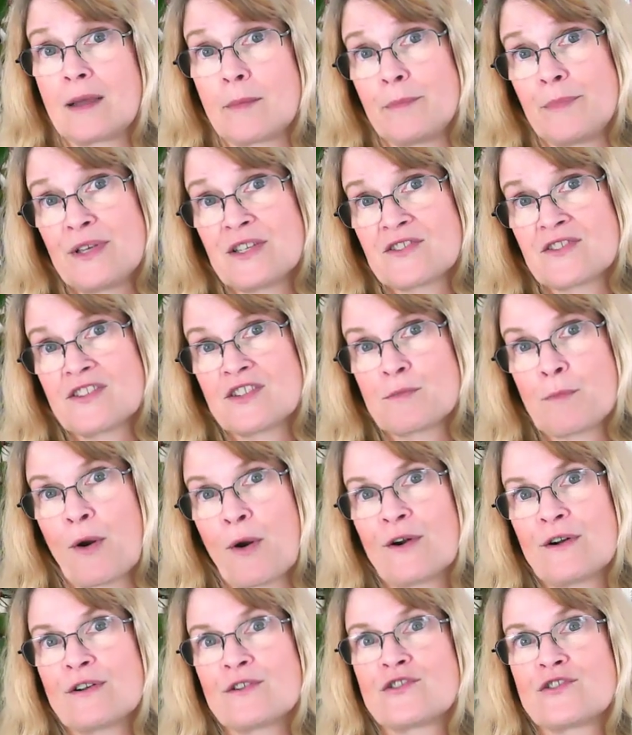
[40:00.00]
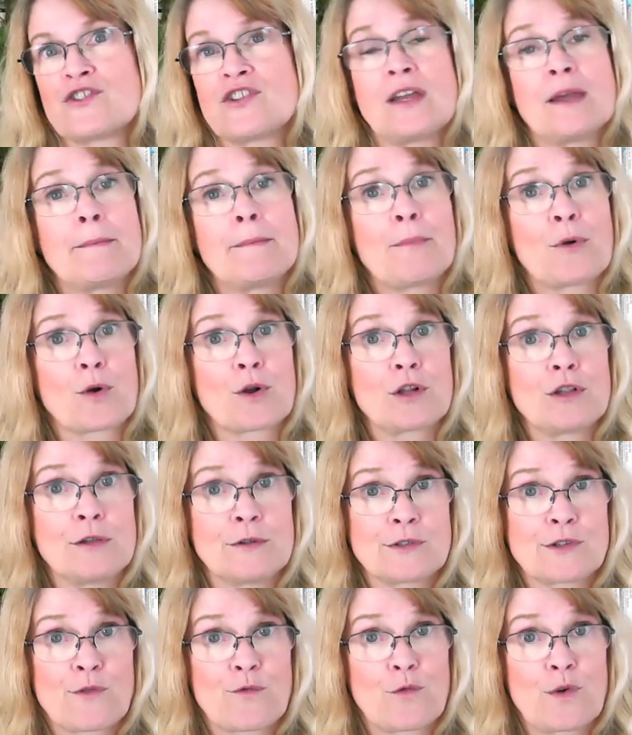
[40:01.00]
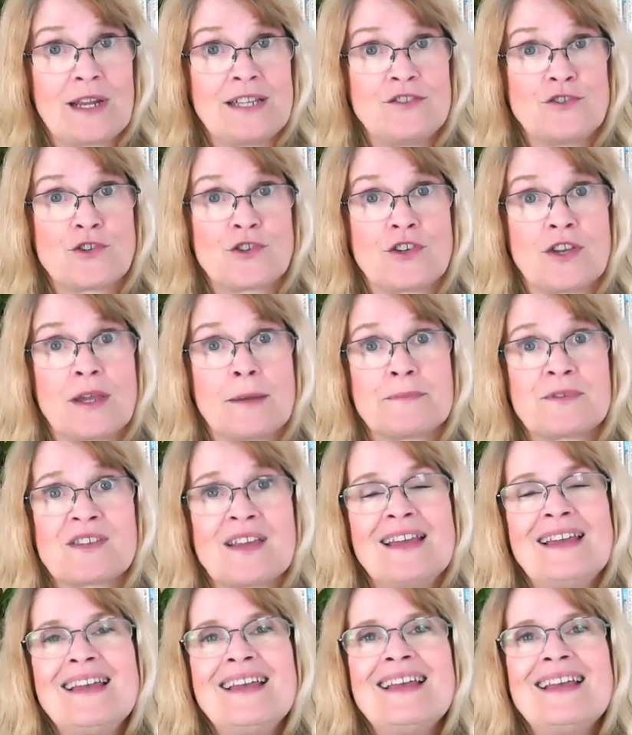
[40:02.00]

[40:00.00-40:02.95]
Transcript: a business partnership or close friendships.